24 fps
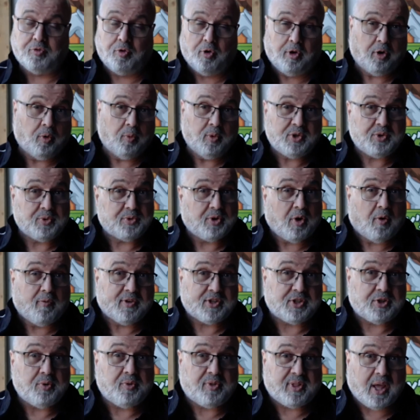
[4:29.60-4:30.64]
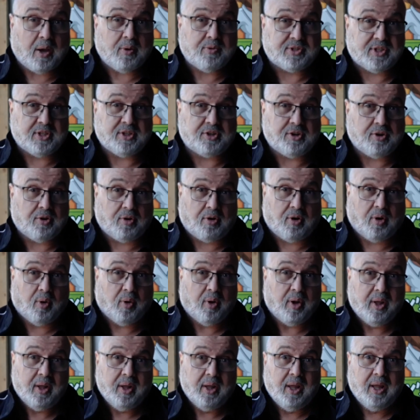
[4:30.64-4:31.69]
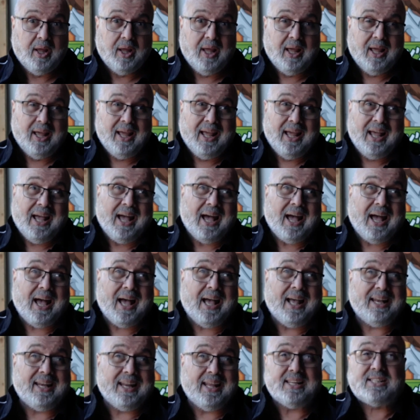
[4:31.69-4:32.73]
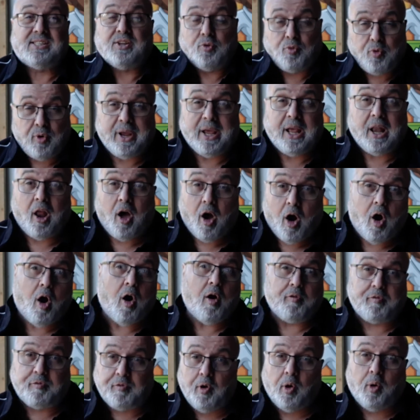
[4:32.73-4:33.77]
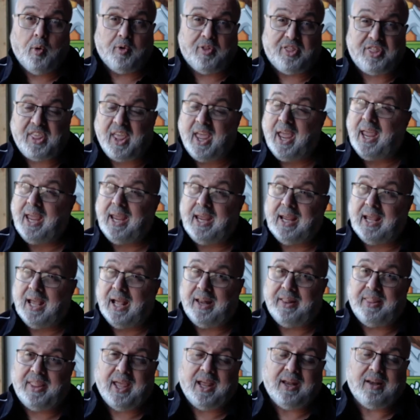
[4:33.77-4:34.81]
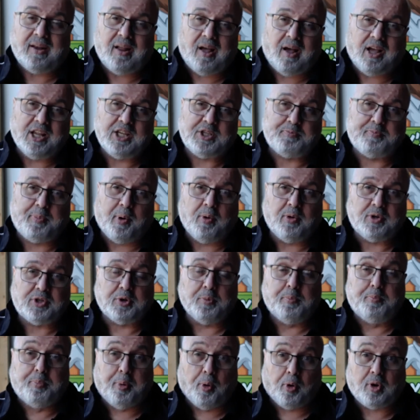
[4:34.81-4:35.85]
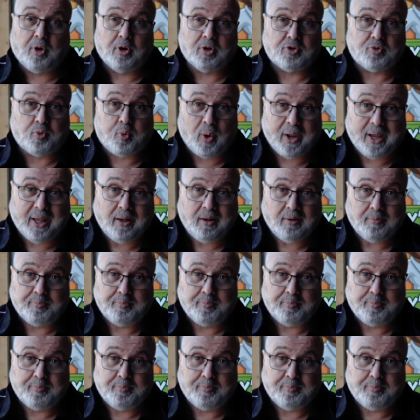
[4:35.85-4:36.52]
Runner, which was over €2,000. And it's a real off-road thing. And then I spoke to Buckled Wheel,